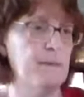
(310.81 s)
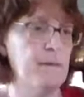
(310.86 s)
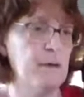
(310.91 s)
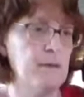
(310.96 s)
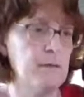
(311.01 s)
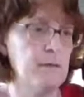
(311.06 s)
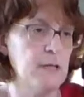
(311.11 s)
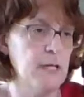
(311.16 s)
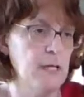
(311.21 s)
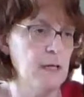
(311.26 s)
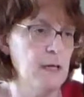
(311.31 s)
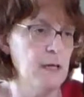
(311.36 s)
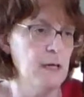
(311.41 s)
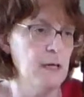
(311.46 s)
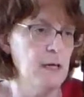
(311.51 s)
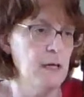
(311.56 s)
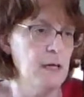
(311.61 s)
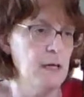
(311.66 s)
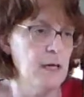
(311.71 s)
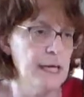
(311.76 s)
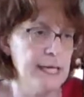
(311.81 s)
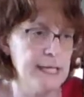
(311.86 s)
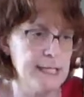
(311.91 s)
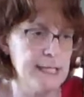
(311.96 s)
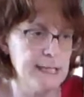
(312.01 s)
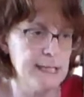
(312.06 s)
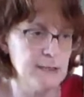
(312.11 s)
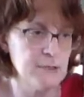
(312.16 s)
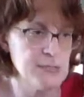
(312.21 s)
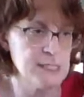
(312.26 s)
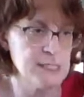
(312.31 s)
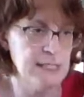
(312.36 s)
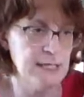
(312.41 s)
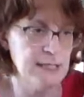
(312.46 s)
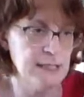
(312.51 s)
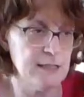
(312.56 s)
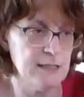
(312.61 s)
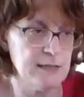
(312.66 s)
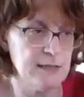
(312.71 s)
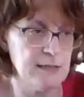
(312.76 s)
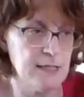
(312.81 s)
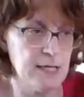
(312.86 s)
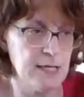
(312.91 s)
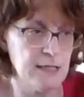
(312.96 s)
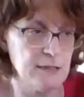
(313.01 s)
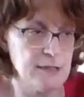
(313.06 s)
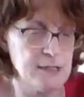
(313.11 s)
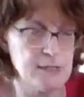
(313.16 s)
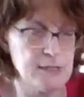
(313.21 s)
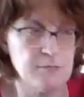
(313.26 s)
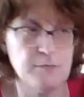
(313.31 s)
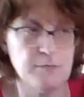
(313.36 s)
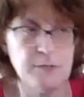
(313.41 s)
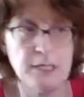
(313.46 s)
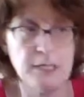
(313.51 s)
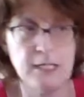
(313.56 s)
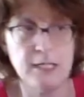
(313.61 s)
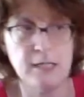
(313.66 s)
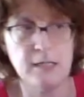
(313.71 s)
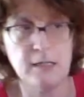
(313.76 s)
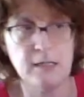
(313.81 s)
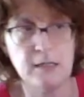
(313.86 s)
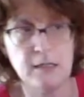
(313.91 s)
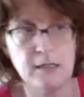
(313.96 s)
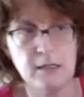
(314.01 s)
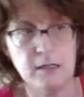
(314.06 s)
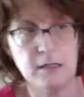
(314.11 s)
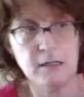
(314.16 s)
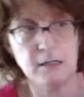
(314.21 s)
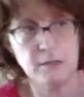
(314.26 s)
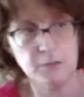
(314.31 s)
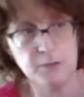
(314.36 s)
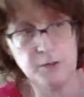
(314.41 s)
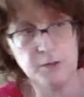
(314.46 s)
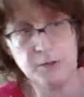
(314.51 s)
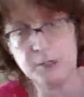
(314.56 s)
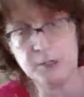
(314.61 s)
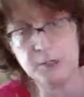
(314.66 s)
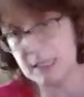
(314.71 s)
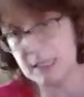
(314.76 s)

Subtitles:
Okay, and I don't see anything else very confusing